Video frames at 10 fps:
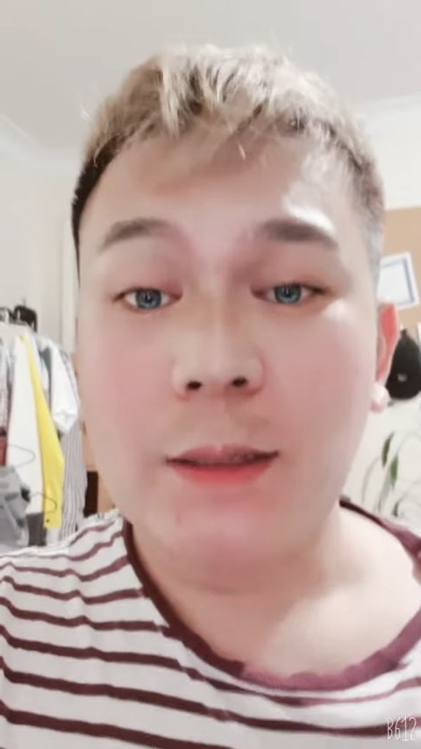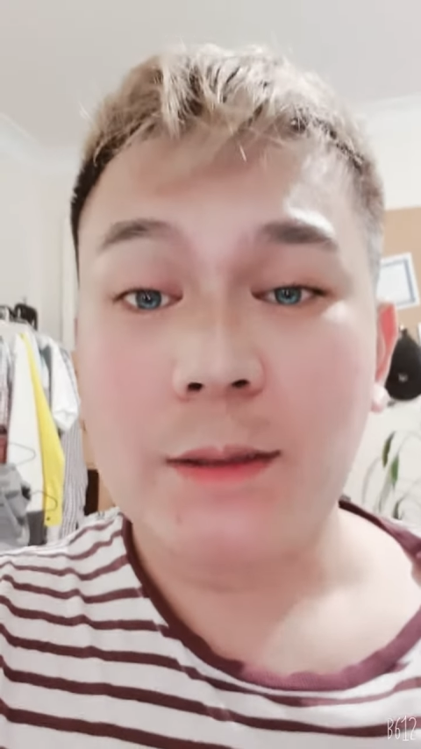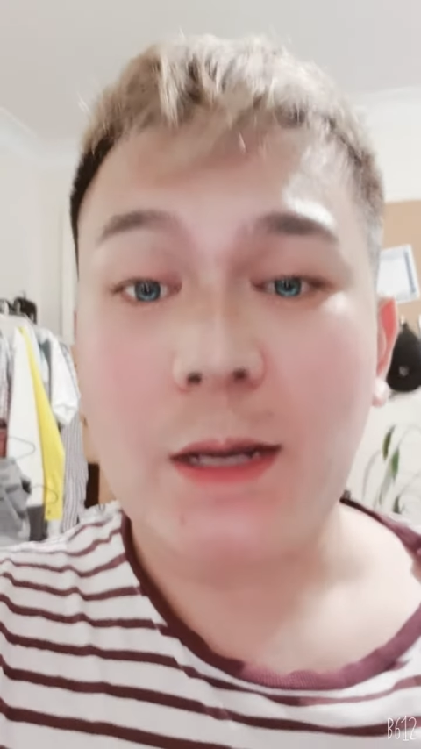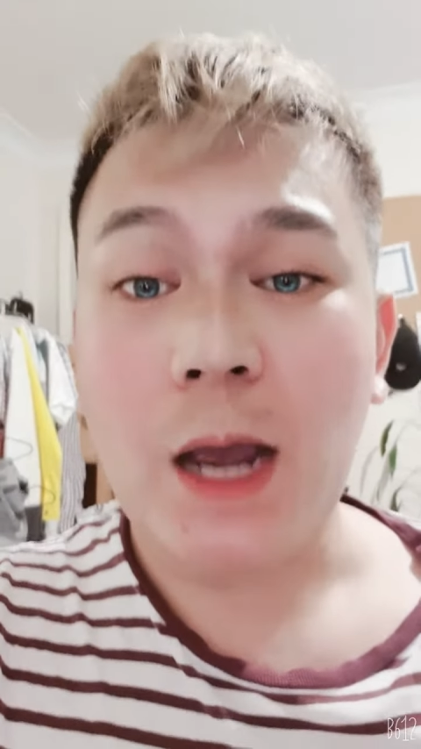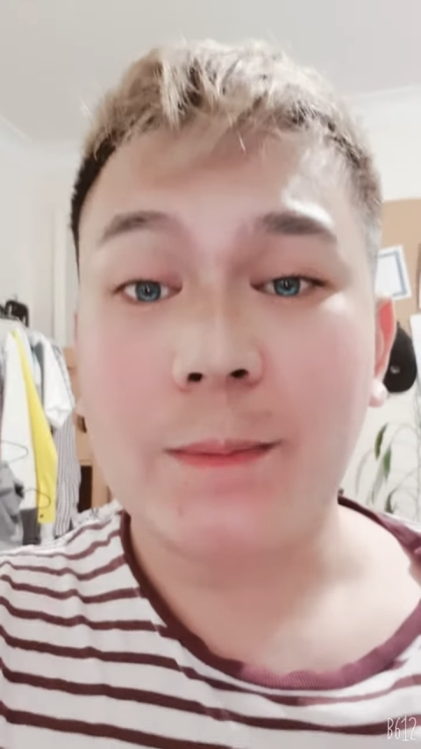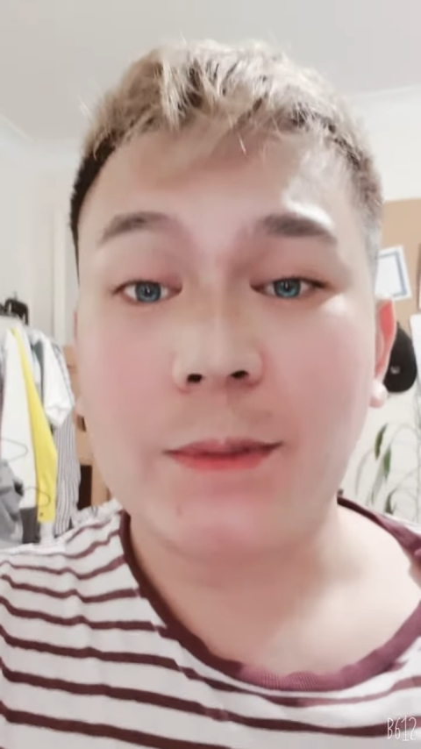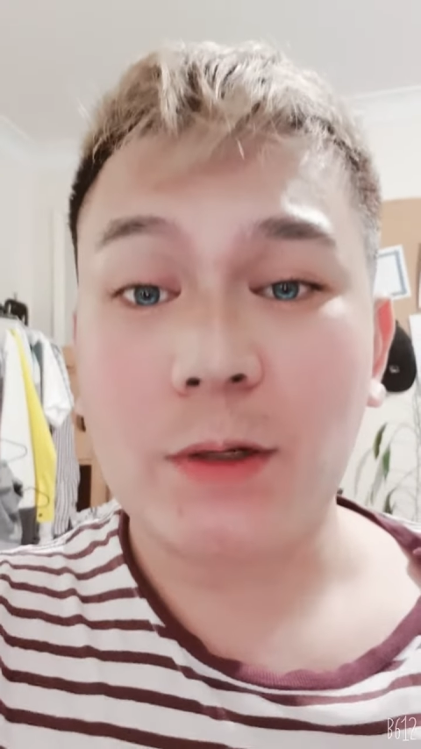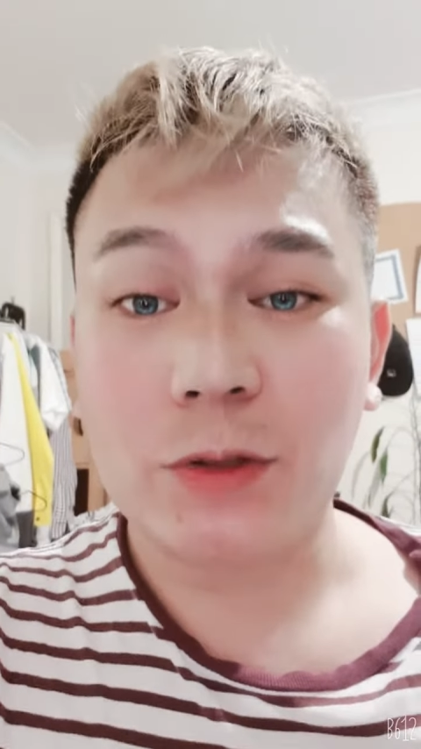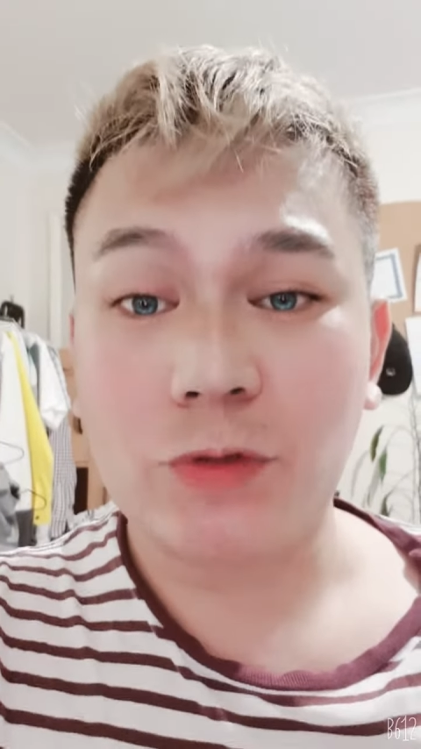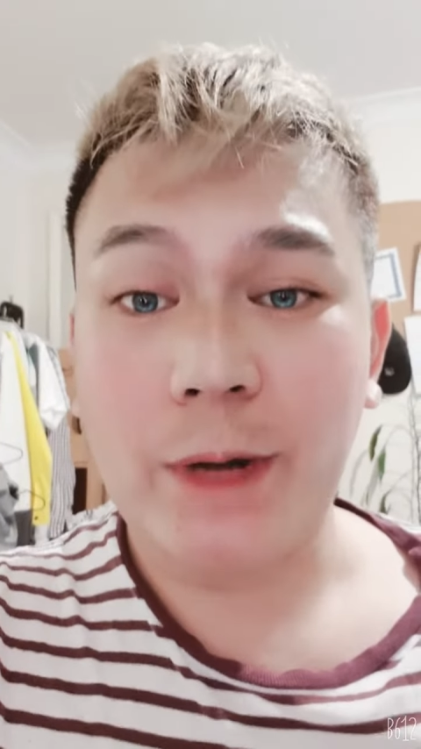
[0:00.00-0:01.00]
times in
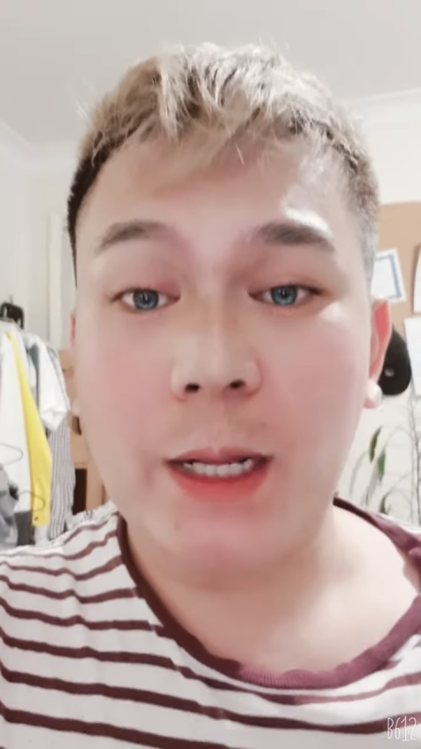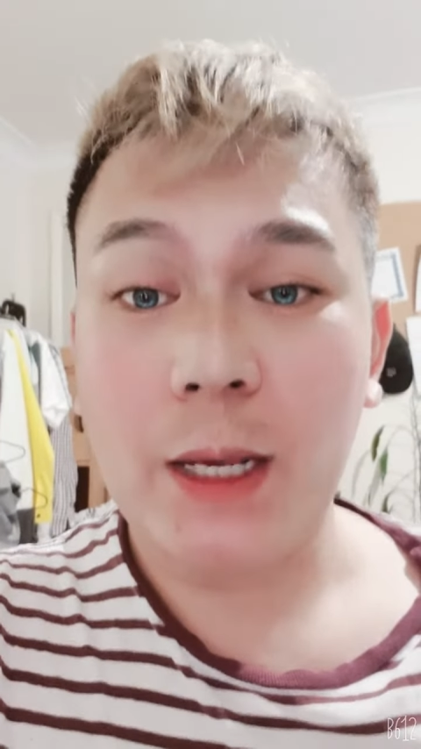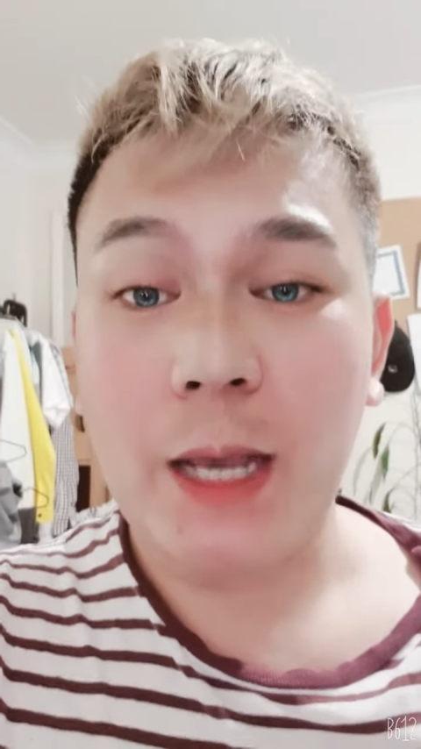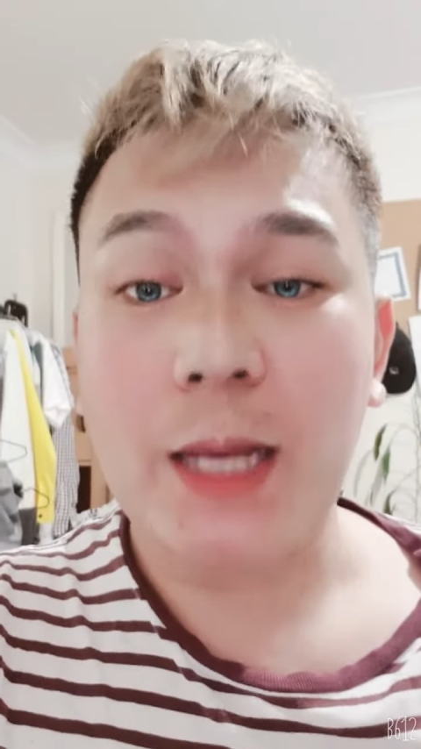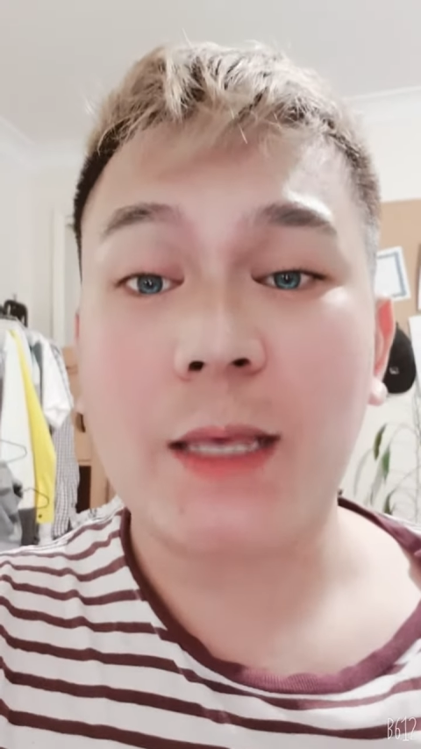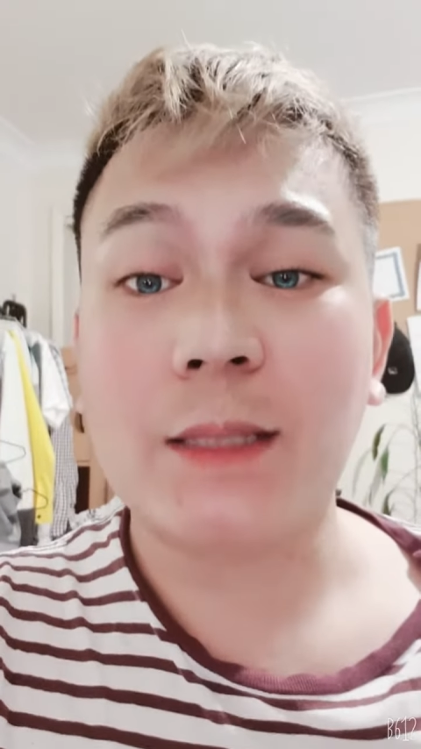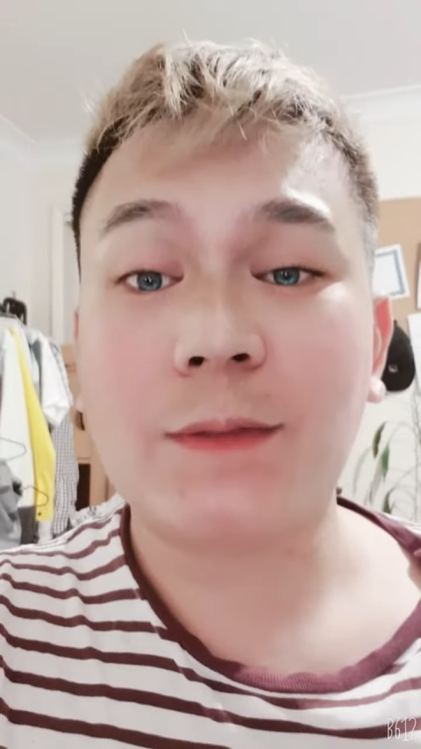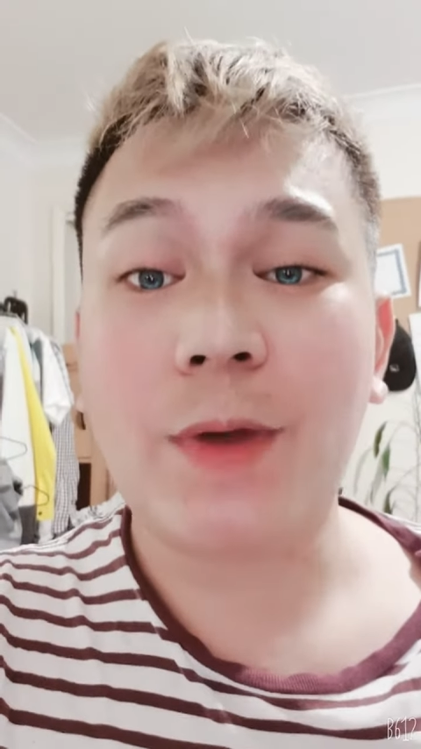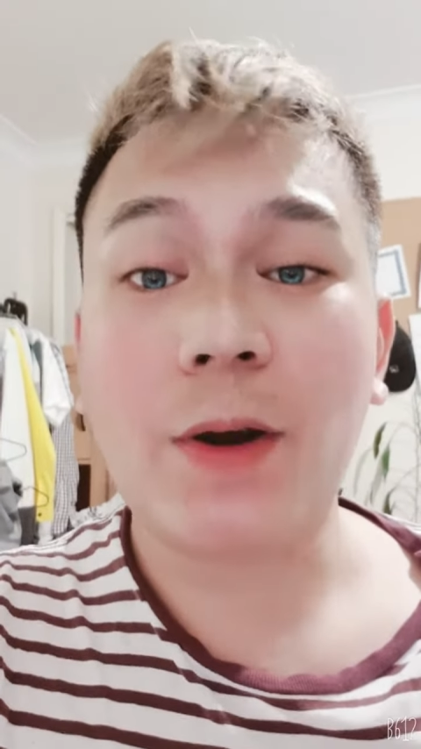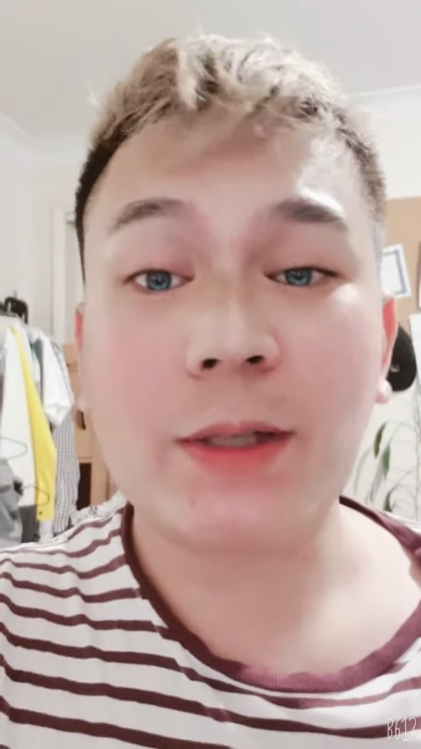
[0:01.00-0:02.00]
Australia, and
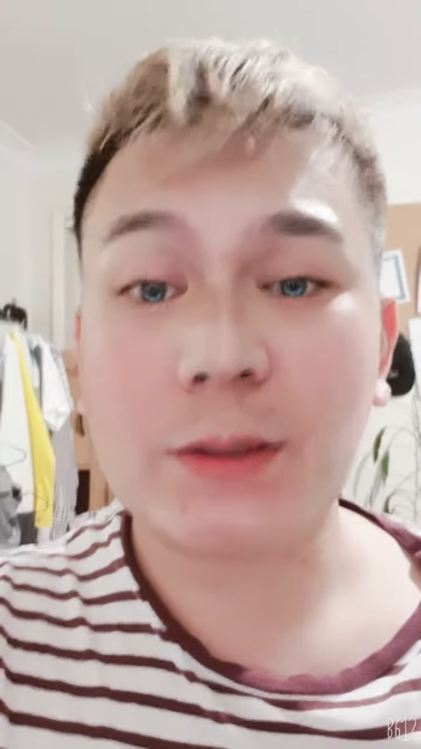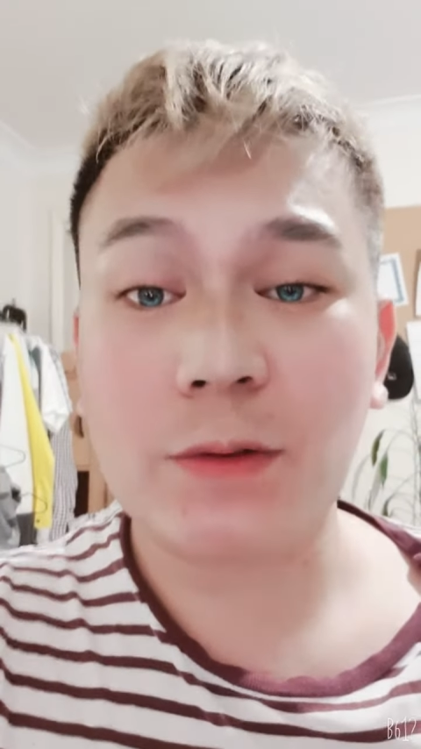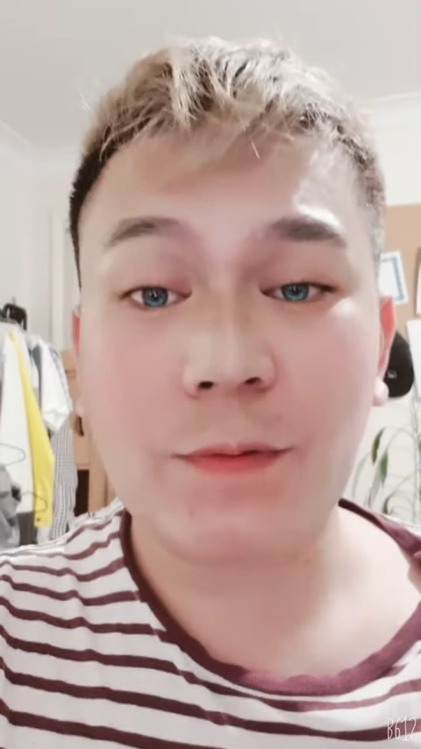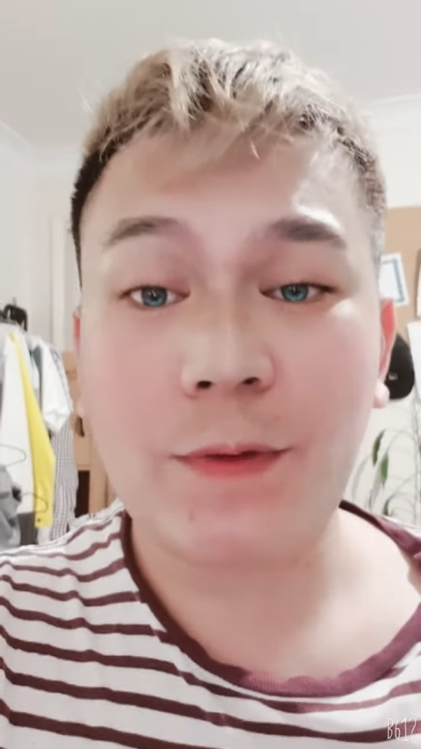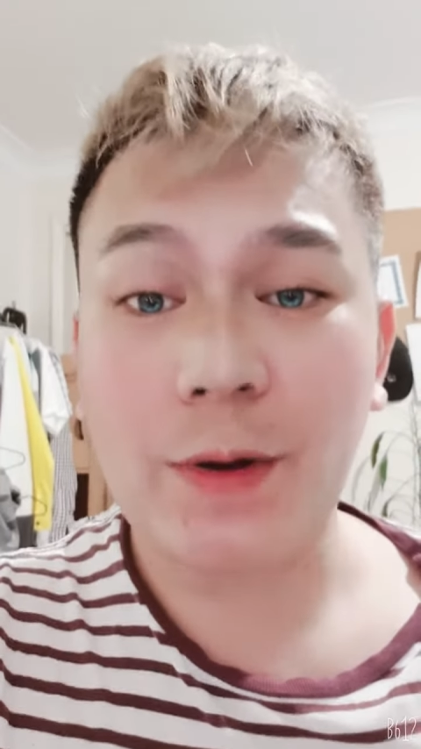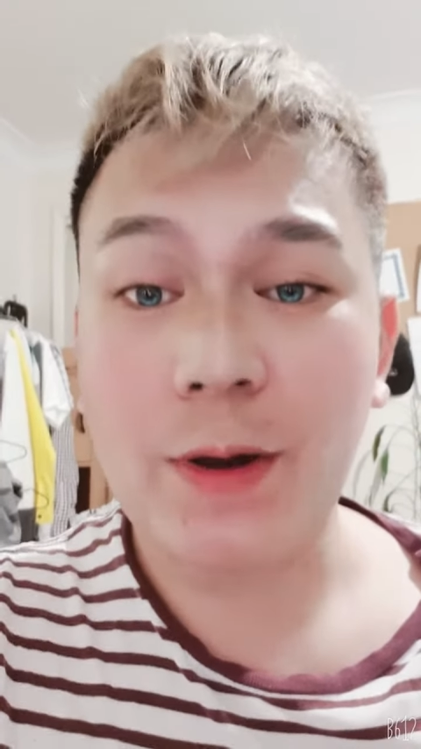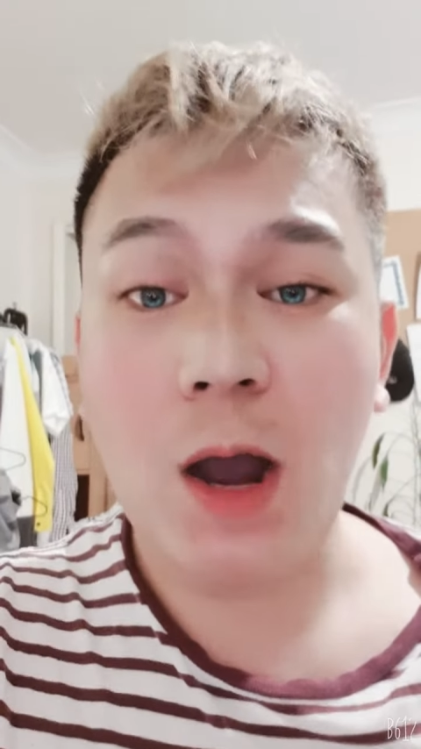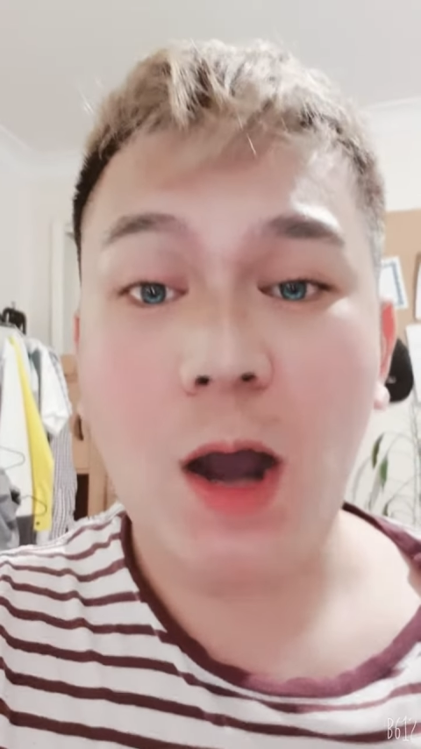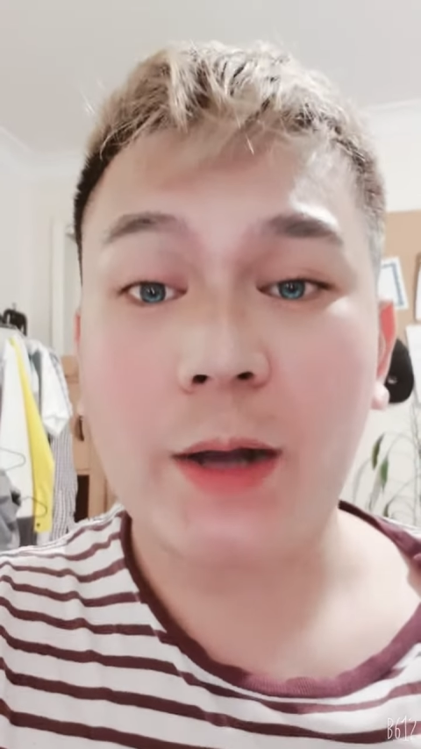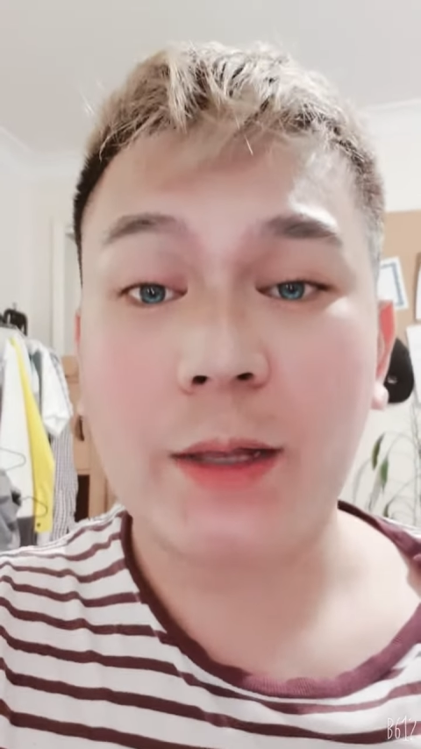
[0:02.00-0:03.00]
it's very, still very
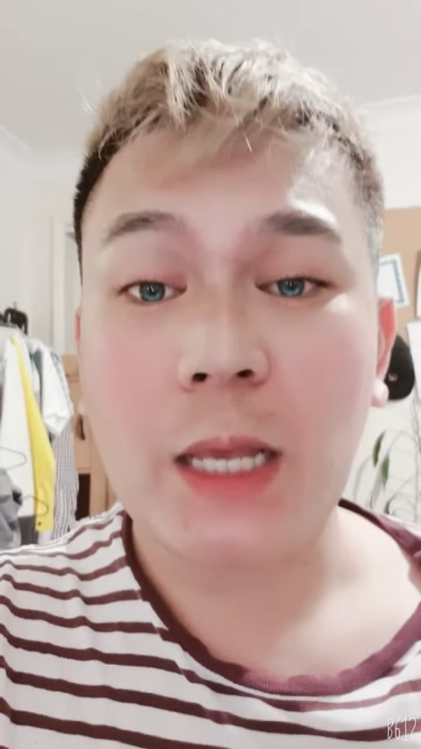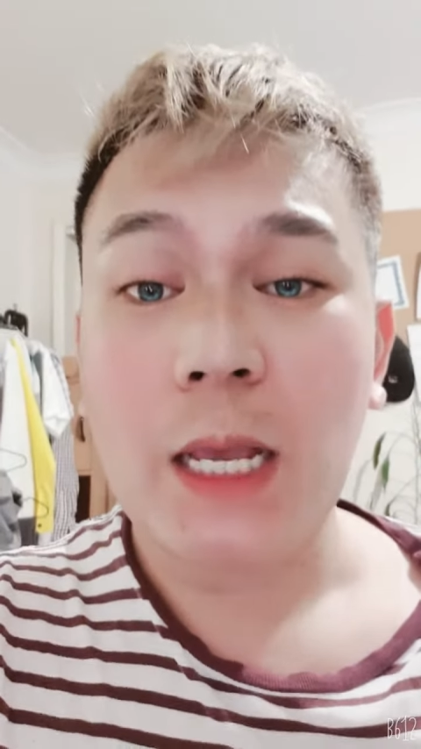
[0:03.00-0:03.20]
hot.